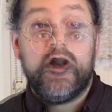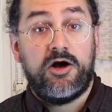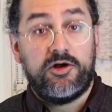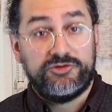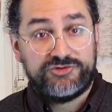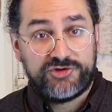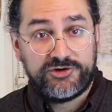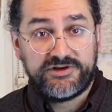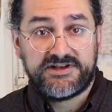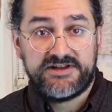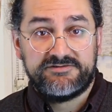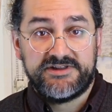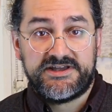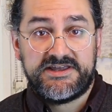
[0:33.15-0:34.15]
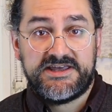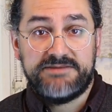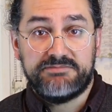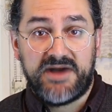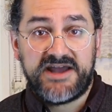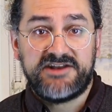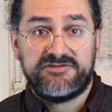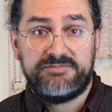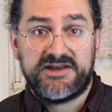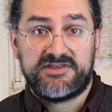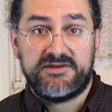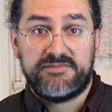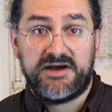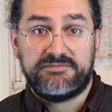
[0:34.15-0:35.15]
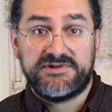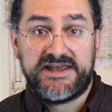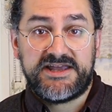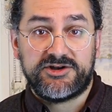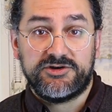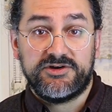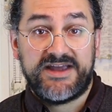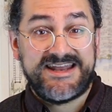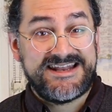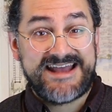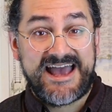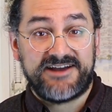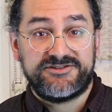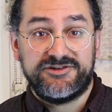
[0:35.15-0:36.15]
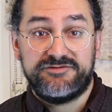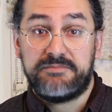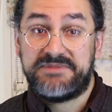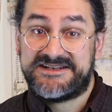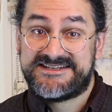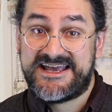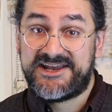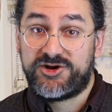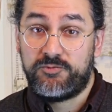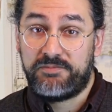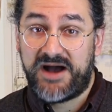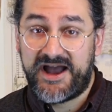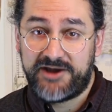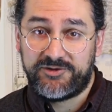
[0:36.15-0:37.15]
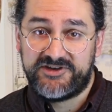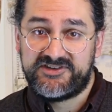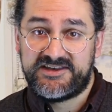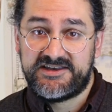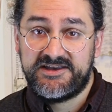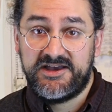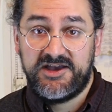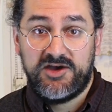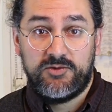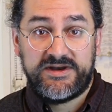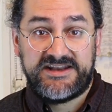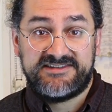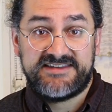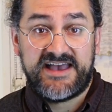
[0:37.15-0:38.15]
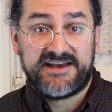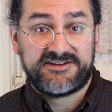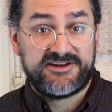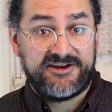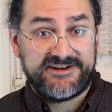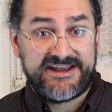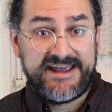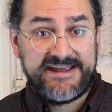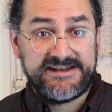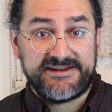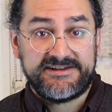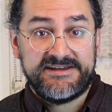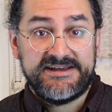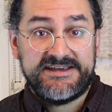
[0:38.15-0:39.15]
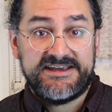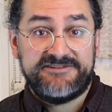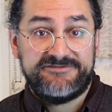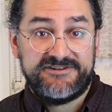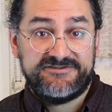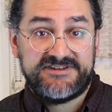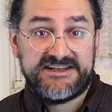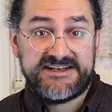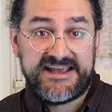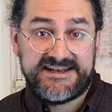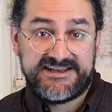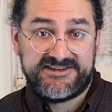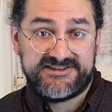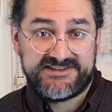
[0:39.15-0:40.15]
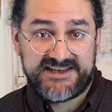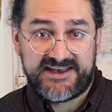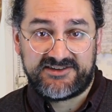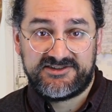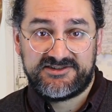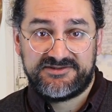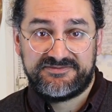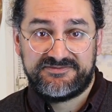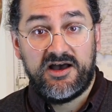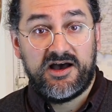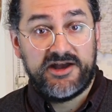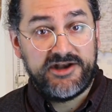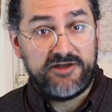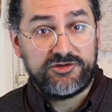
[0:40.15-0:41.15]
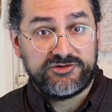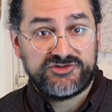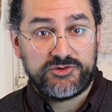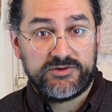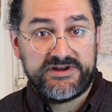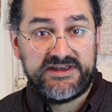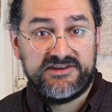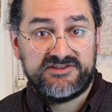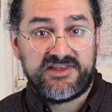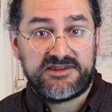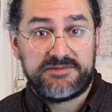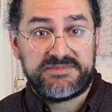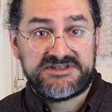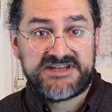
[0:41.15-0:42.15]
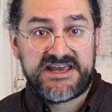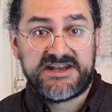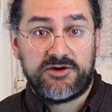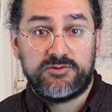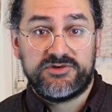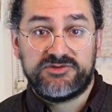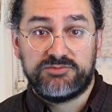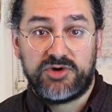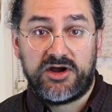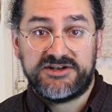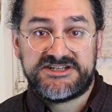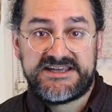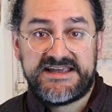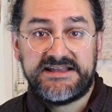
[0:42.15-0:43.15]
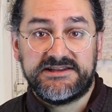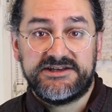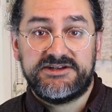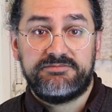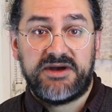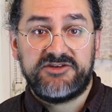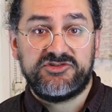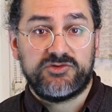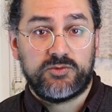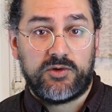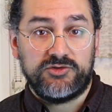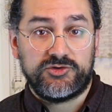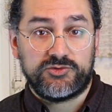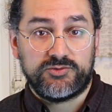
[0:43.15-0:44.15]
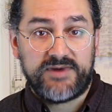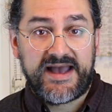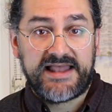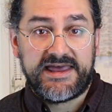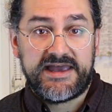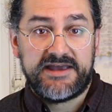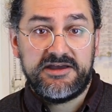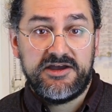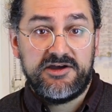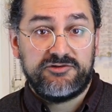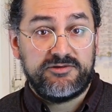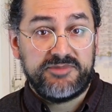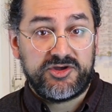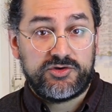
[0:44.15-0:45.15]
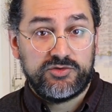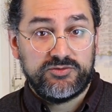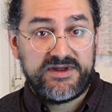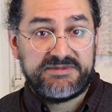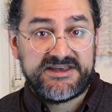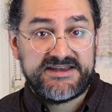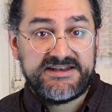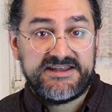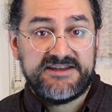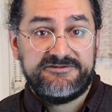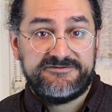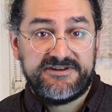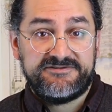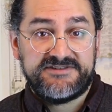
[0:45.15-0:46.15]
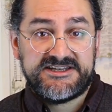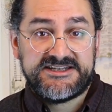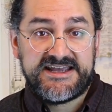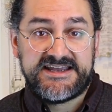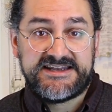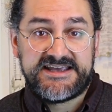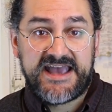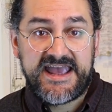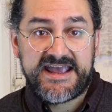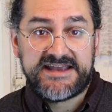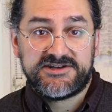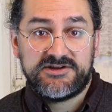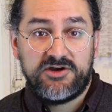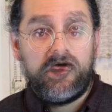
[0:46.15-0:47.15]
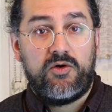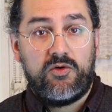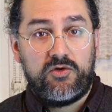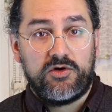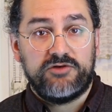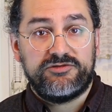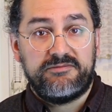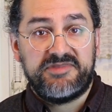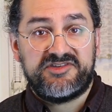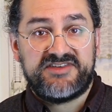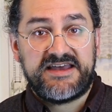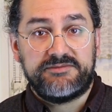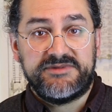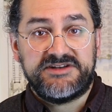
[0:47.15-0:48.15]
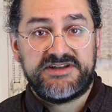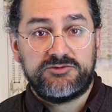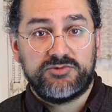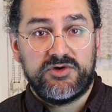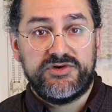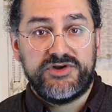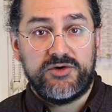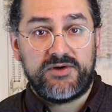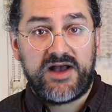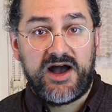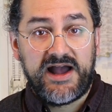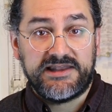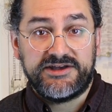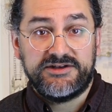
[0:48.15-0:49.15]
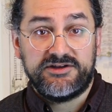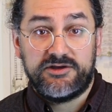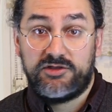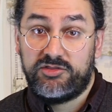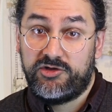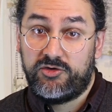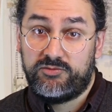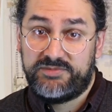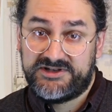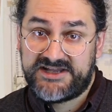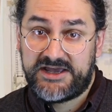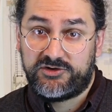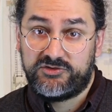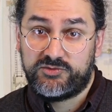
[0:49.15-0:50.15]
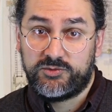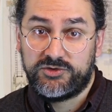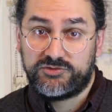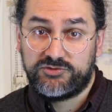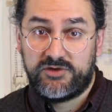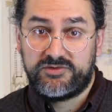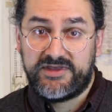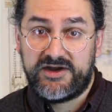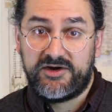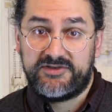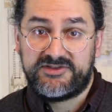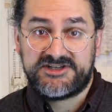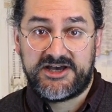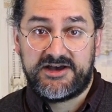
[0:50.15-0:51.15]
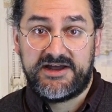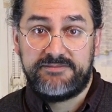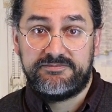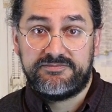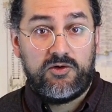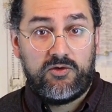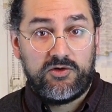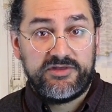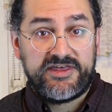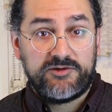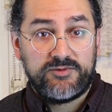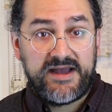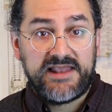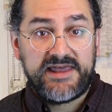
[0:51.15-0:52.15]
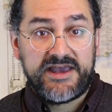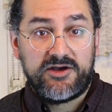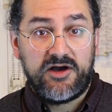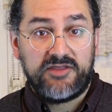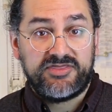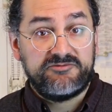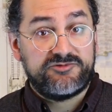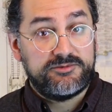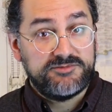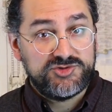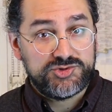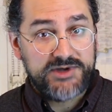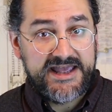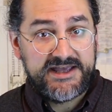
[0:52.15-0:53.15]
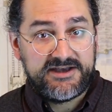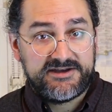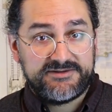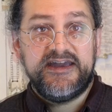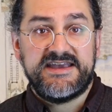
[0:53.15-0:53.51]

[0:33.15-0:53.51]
Alternatively, he might have picked them up later in an act of potato piracy when he sacked Cartagena in 1586. Another story is that the potato was brought to England by Sir Walter Raleigh from the Caribbean in 1588, or from the settlement at Roanoke Island, though potatoes weren't grown there at the time, or that Raleigh got them from Drake.